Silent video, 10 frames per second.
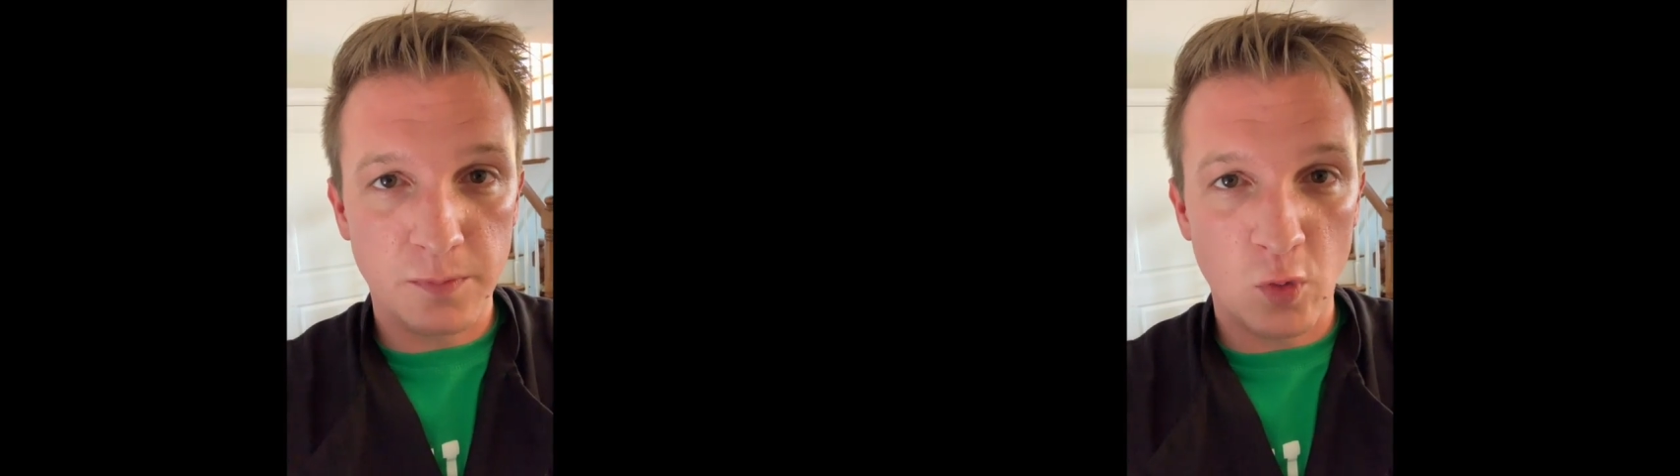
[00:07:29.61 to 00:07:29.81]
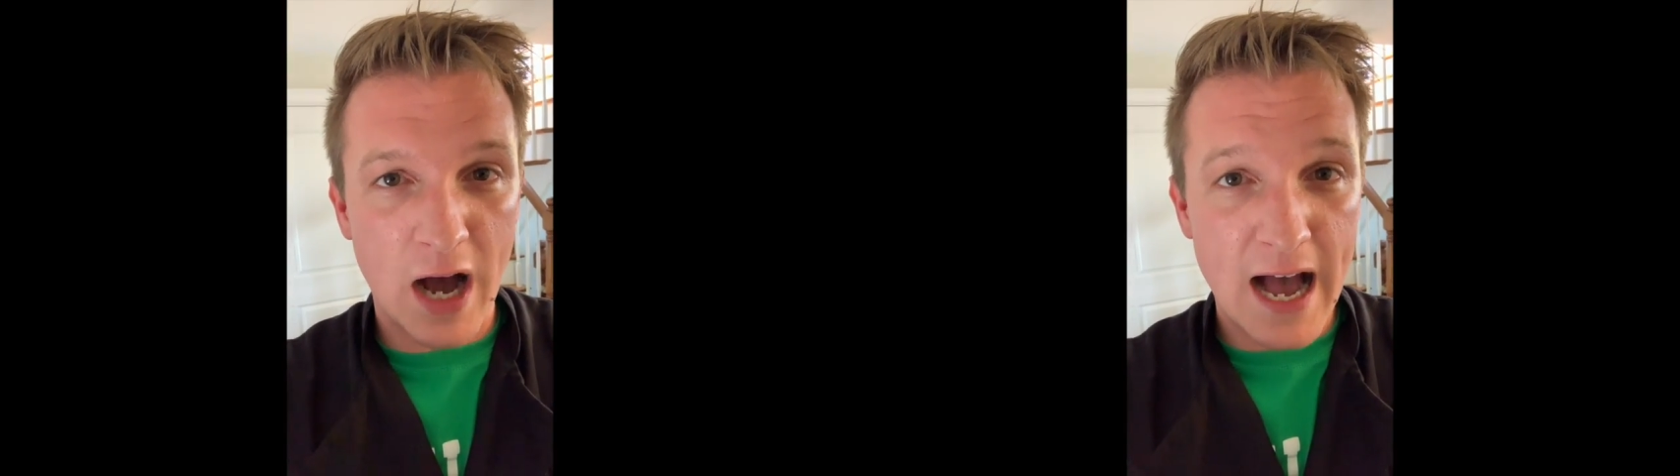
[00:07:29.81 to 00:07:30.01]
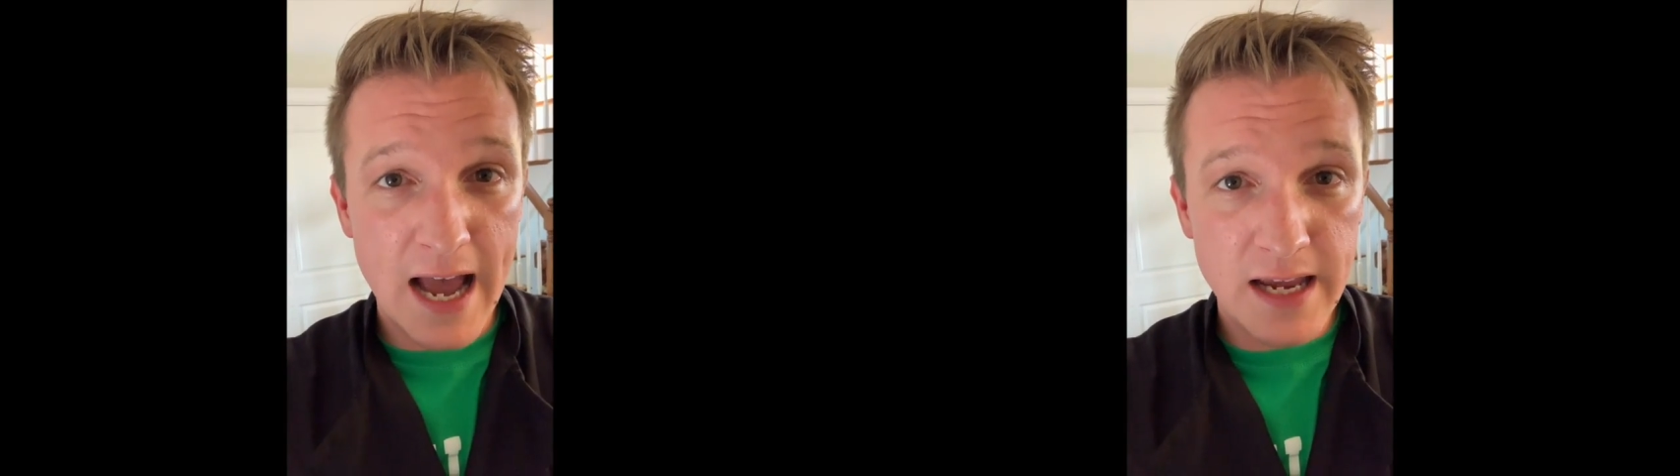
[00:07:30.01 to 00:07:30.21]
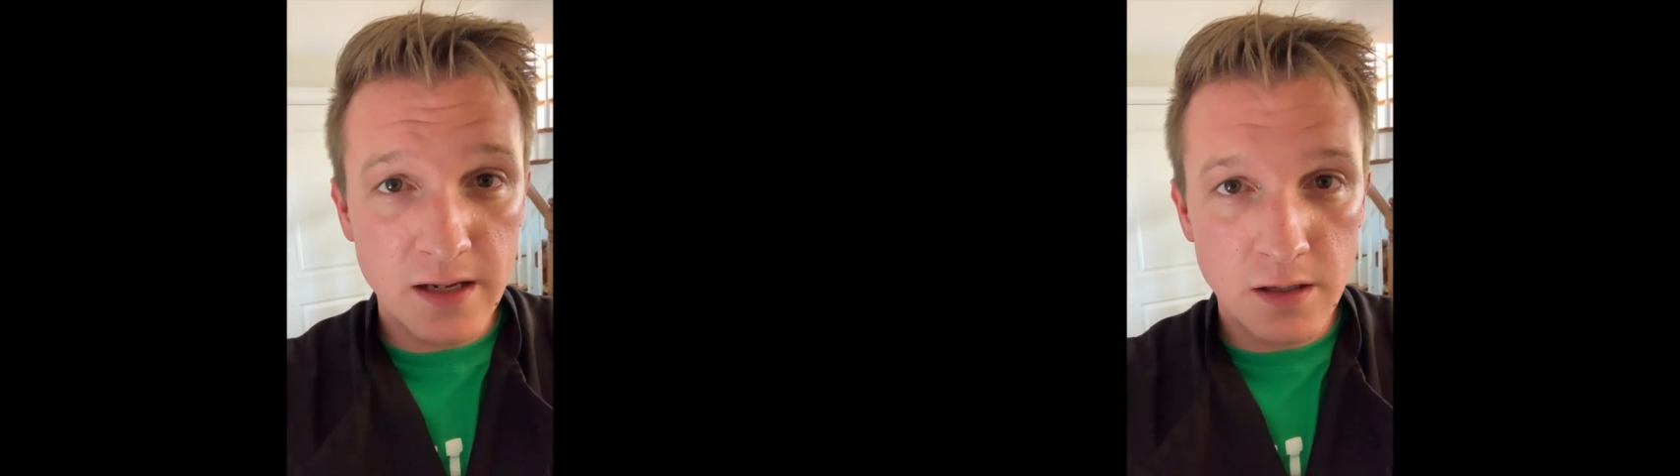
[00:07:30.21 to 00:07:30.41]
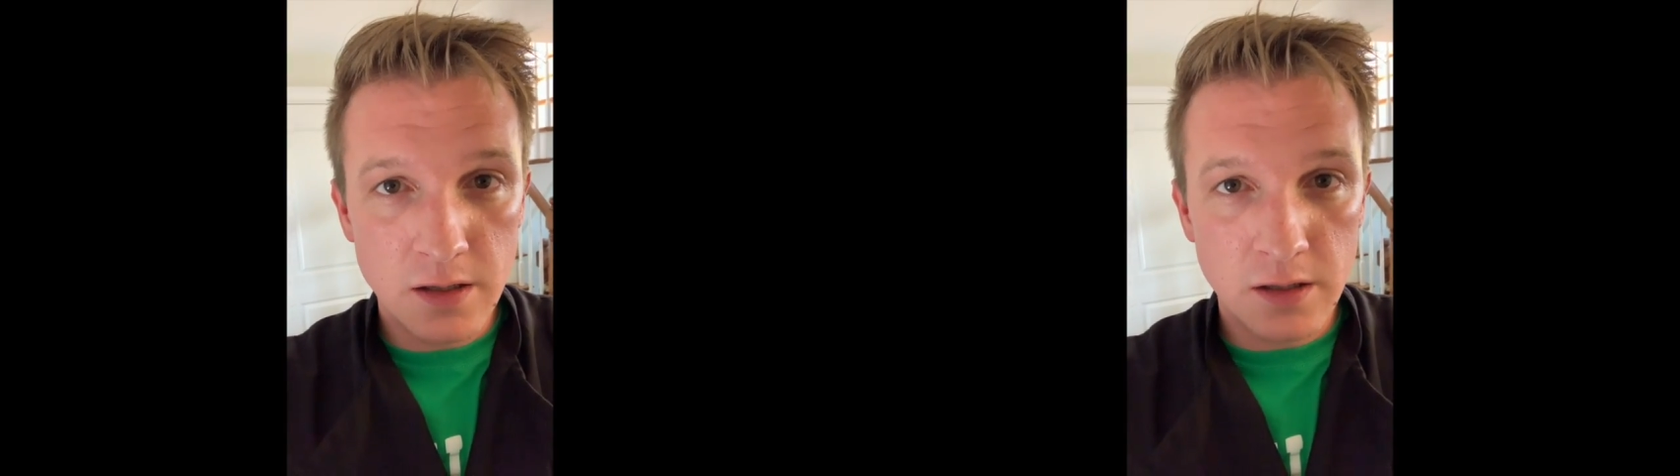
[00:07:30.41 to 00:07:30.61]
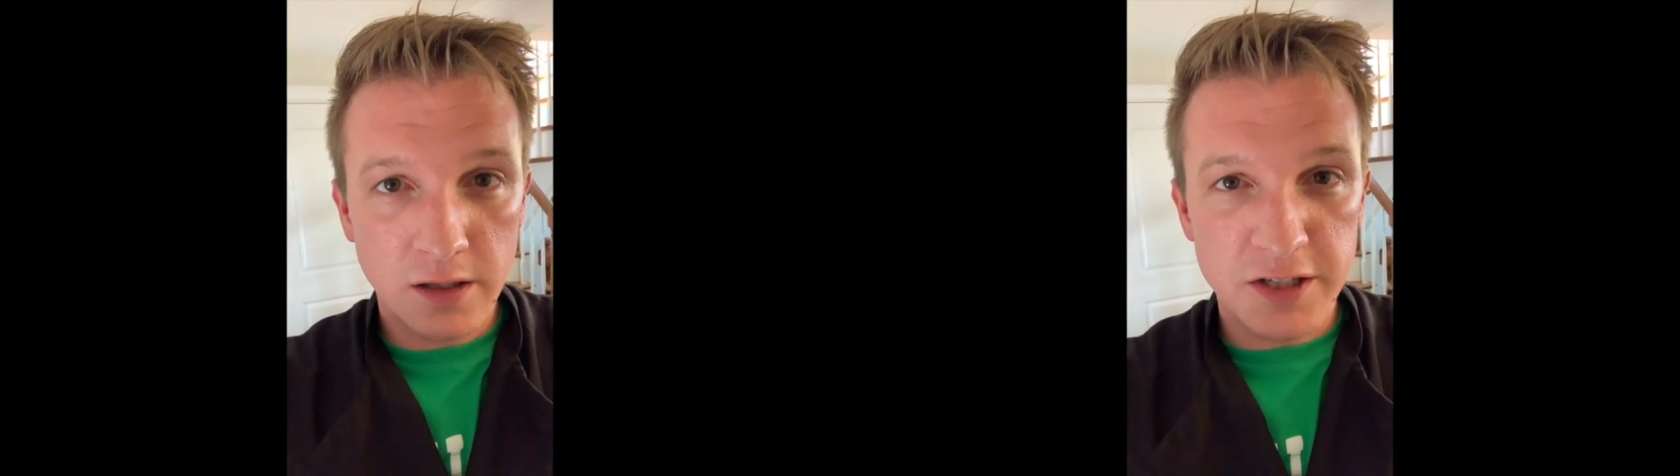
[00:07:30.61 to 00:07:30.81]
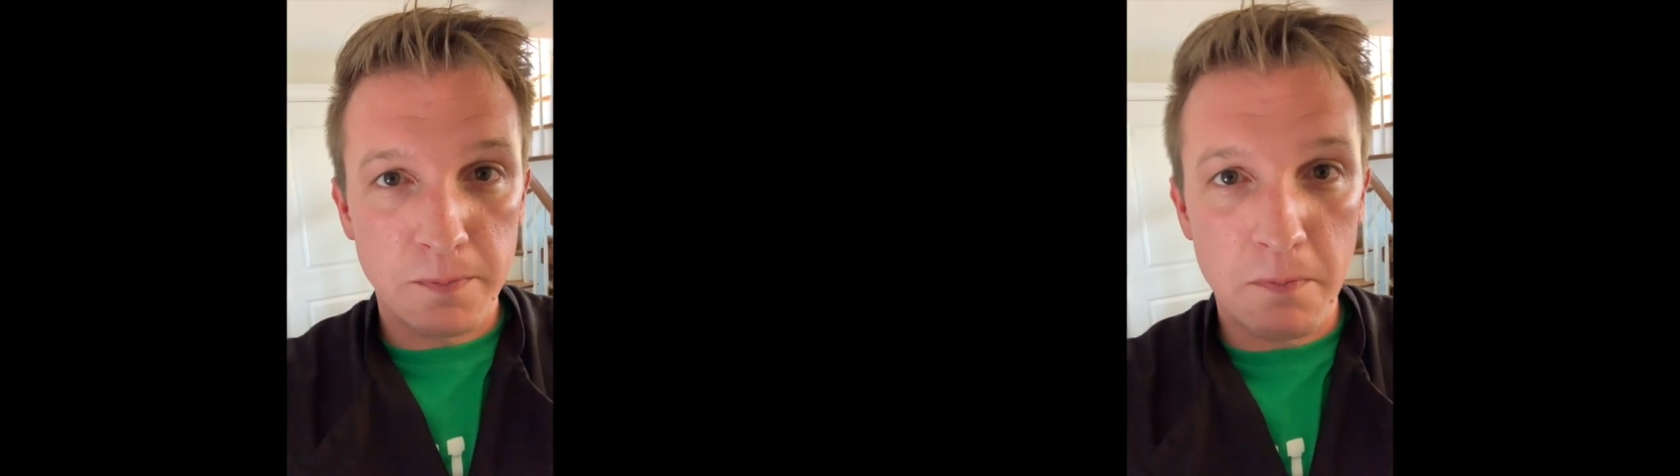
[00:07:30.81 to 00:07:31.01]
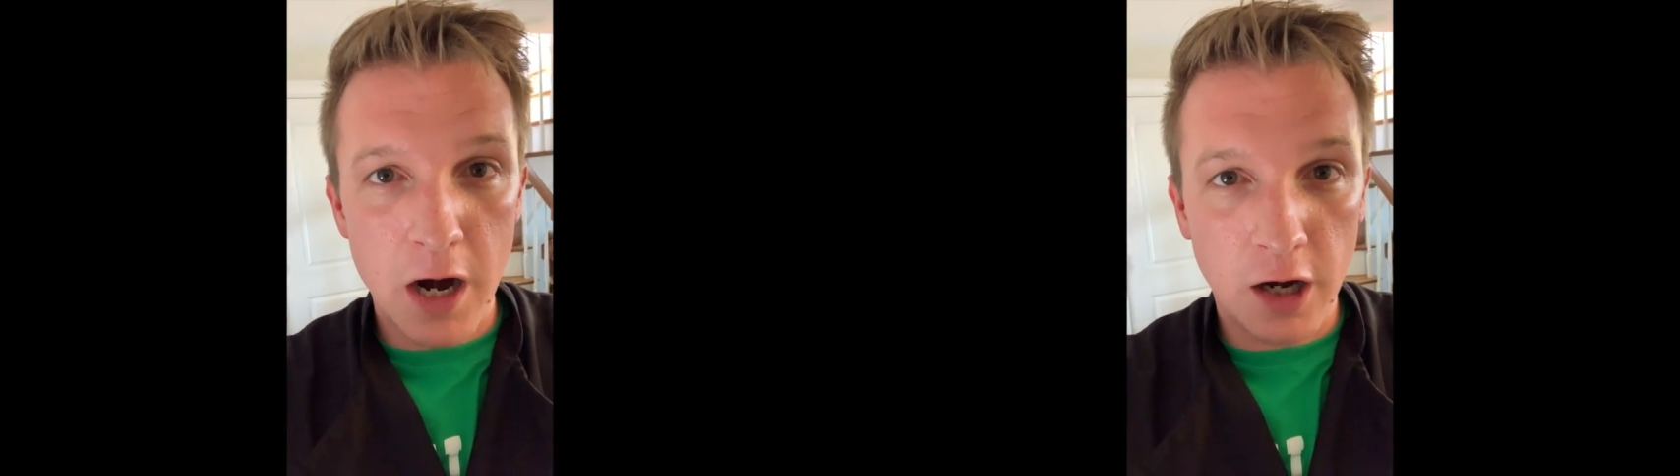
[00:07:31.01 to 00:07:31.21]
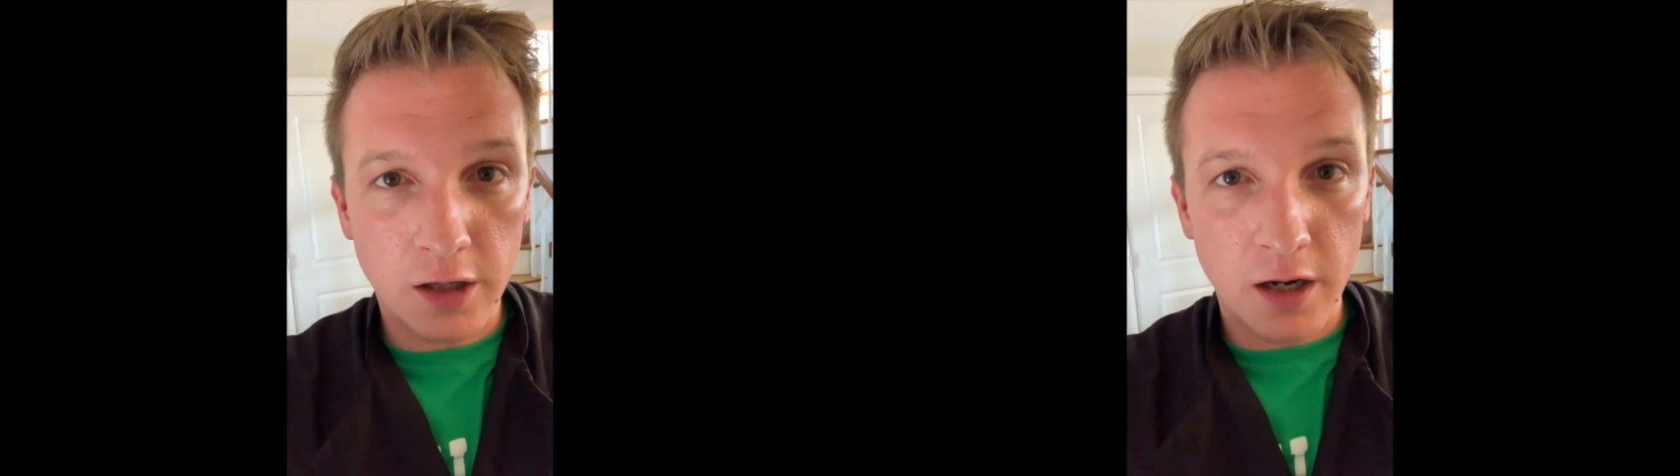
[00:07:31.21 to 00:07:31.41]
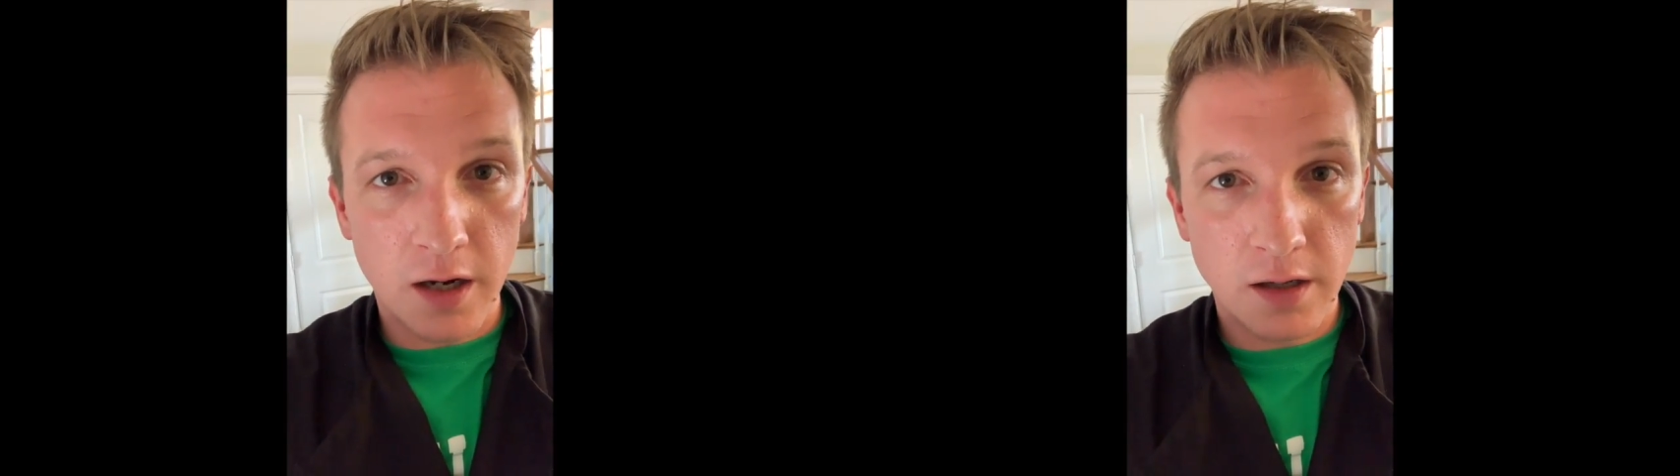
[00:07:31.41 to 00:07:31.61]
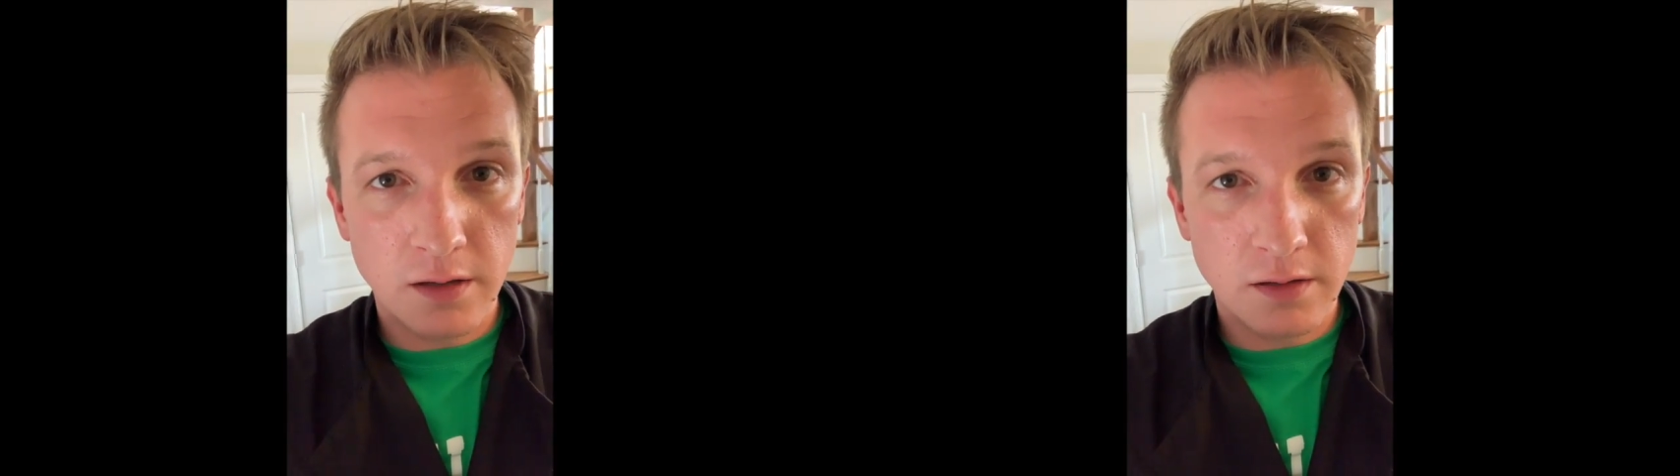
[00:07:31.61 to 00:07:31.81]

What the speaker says: Why? Because America.